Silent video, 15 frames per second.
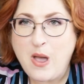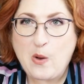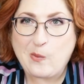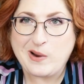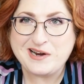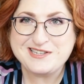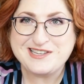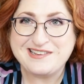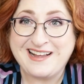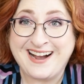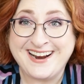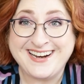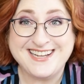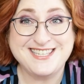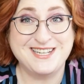Where's the
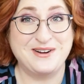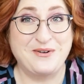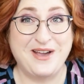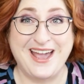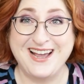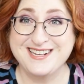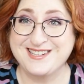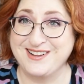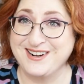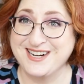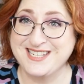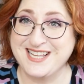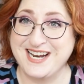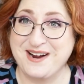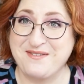line? Is it okay as long
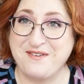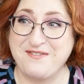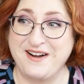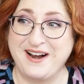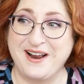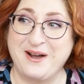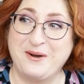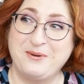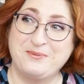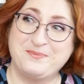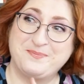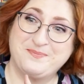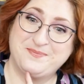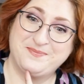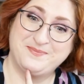as they never find out?
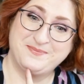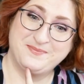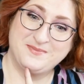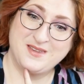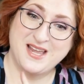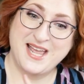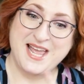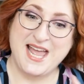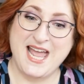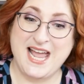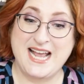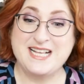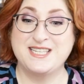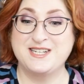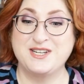
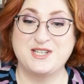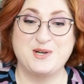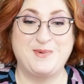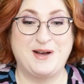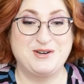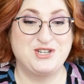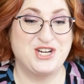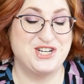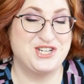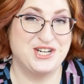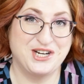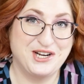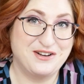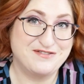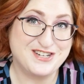Is it just about changing
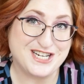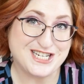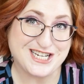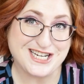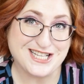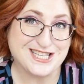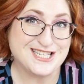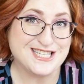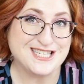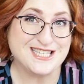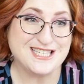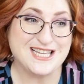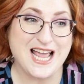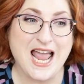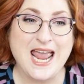enough
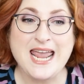details?